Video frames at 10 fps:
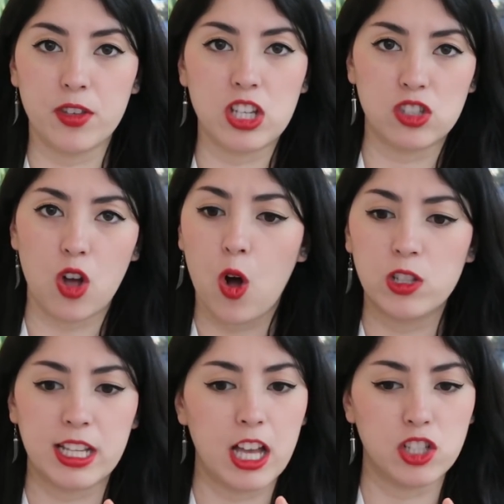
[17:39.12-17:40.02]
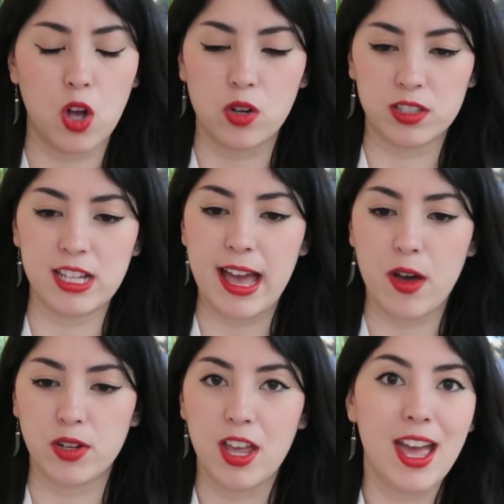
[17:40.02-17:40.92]
she's not holding her dogs
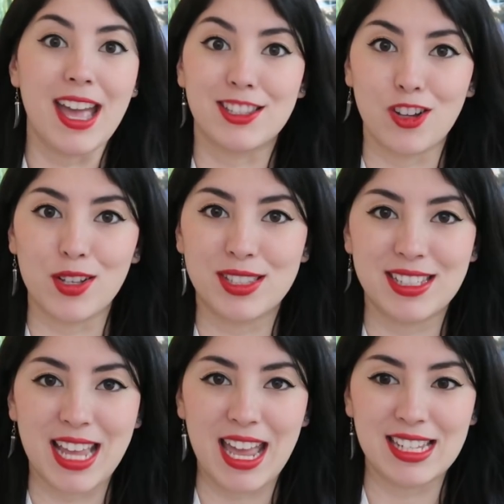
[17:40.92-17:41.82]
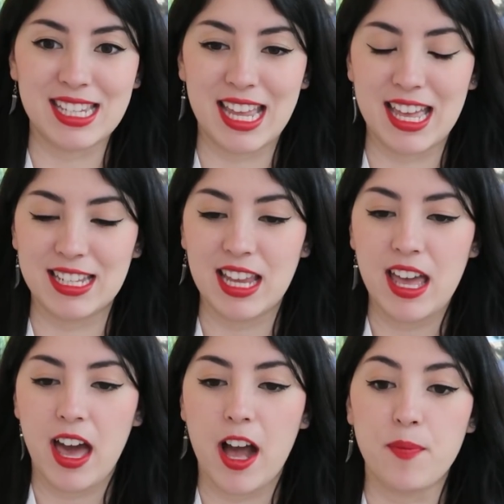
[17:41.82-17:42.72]
down, it's not sedated,
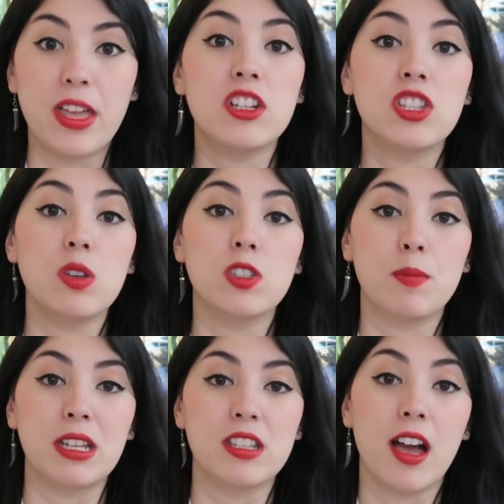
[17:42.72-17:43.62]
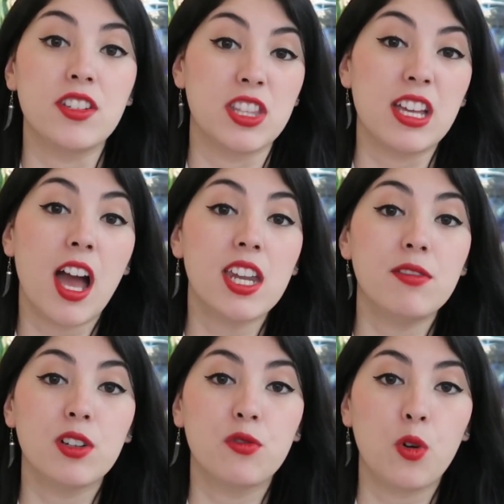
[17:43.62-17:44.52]
they're just used to being touched, and they kind
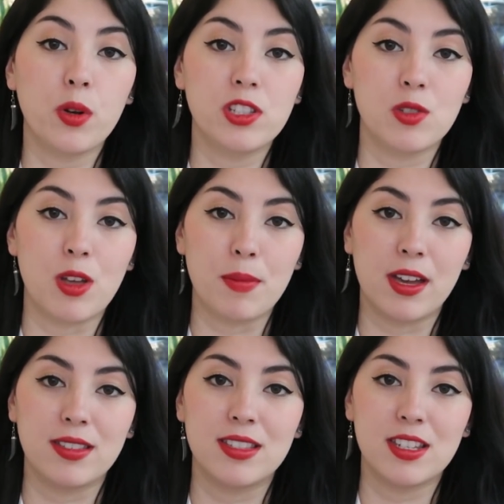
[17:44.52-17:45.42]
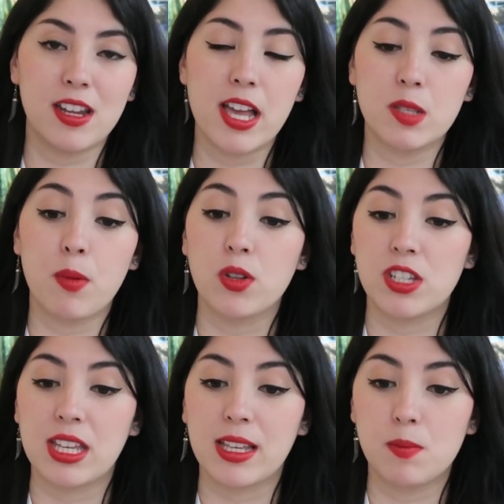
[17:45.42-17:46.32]
of look forward to it because it's a nice
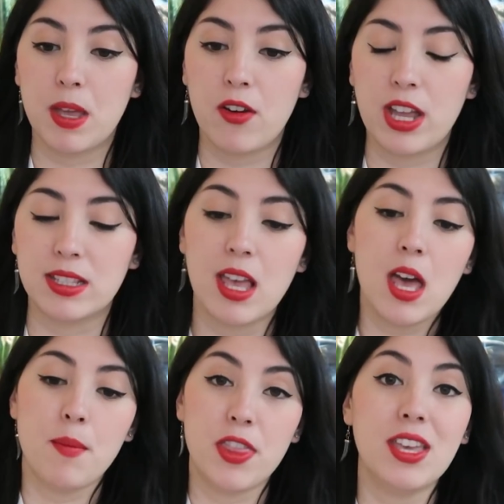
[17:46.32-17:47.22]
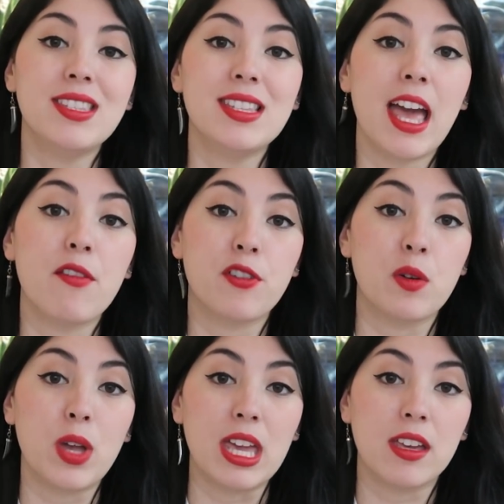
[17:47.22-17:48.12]
bonding experience. But this is every
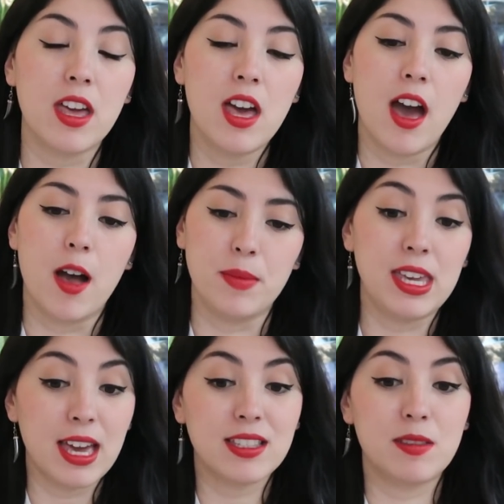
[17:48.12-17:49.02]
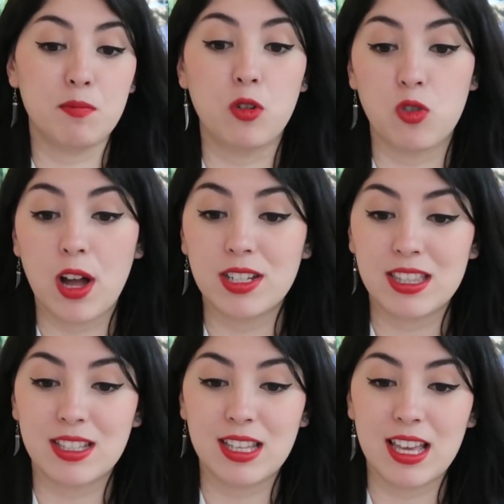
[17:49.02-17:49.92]
week. Yes,
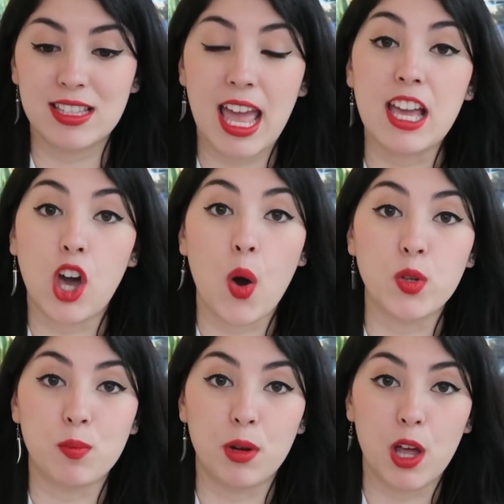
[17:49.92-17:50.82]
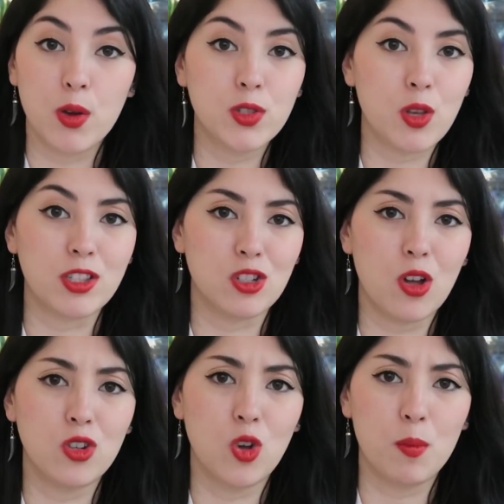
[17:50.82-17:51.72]
granted, this is a coat blow, so it's
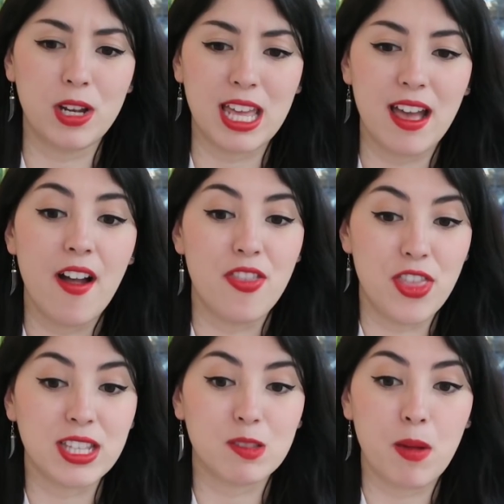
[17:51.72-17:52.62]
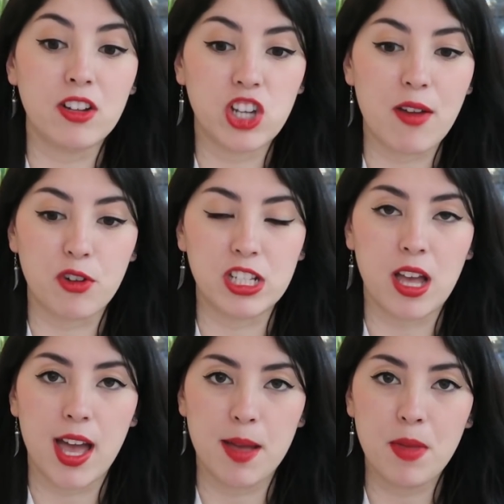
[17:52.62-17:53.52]
not normally this much every
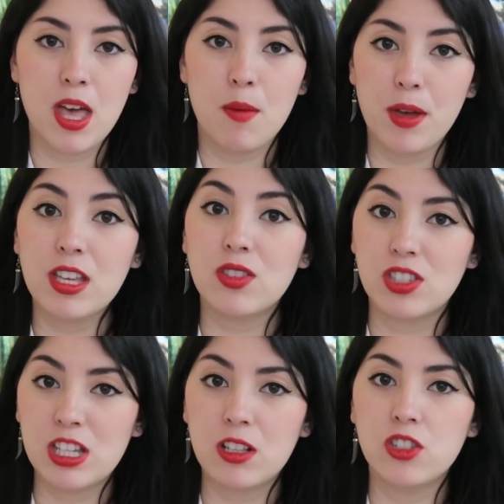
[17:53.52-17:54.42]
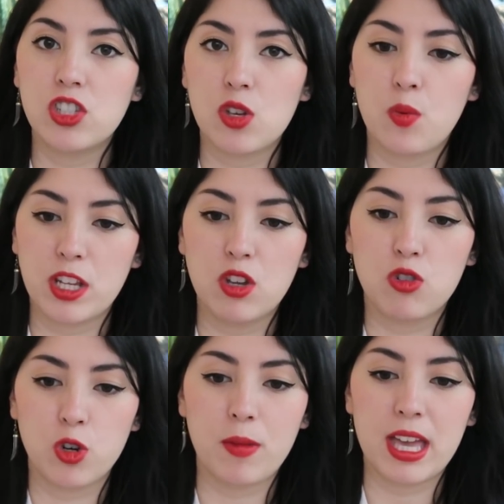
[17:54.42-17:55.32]
time, but you still do, when you're
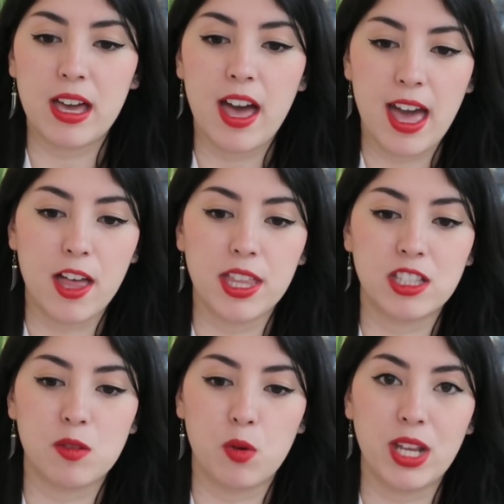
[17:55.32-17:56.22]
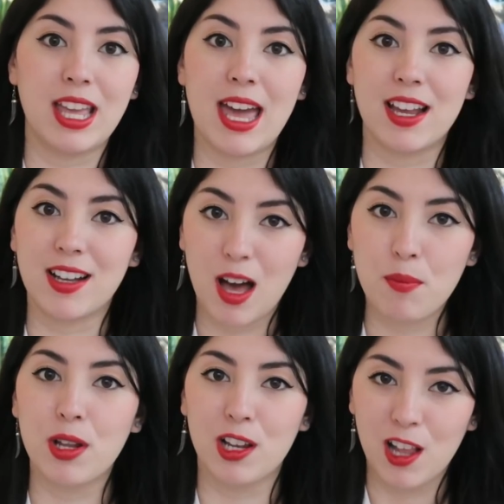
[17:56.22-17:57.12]
grooming a healthy Samoyed, get a
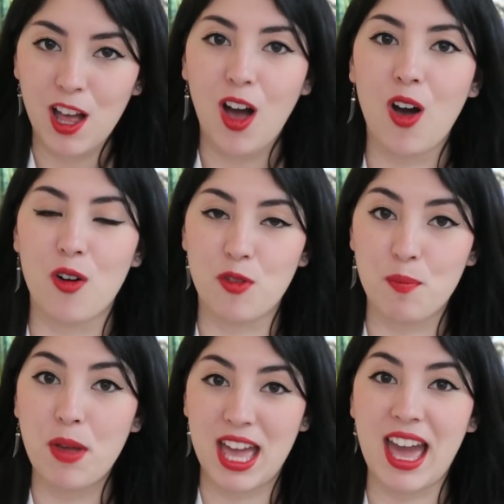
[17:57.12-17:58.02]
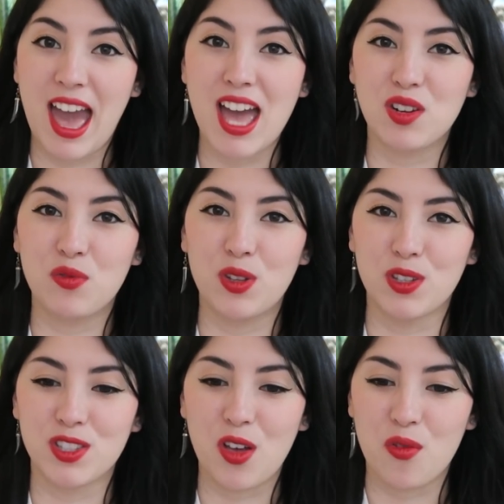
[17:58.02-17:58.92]
couple of big
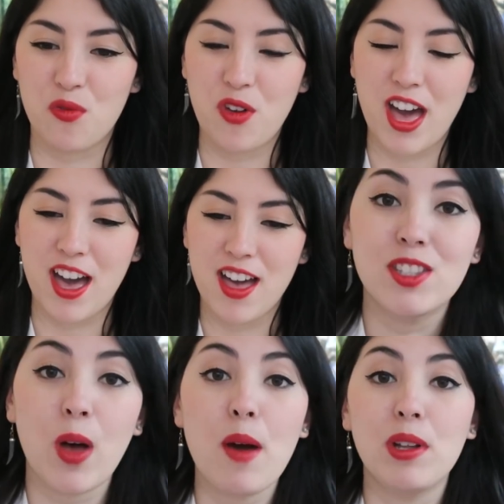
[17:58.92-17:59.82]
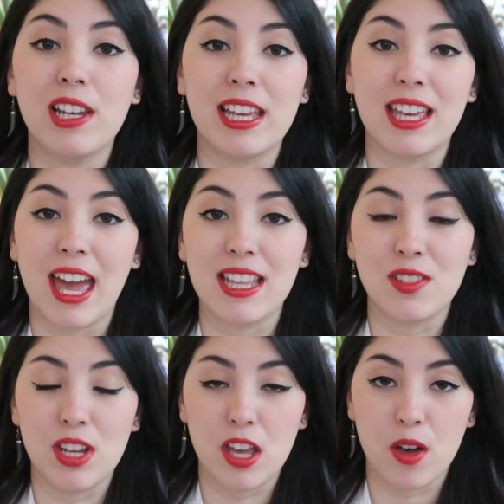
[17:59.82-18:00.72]
handfuls of fur. So I will link
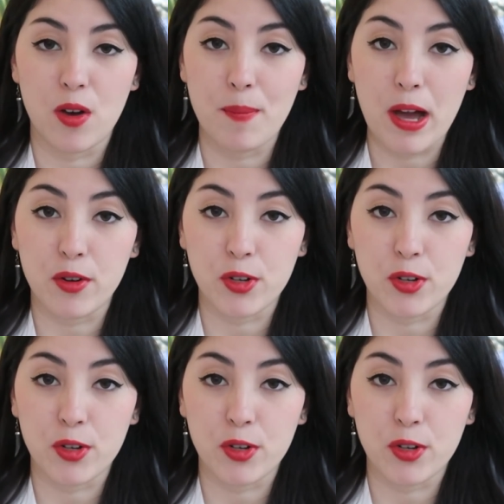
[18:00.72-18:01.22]
Kate's video about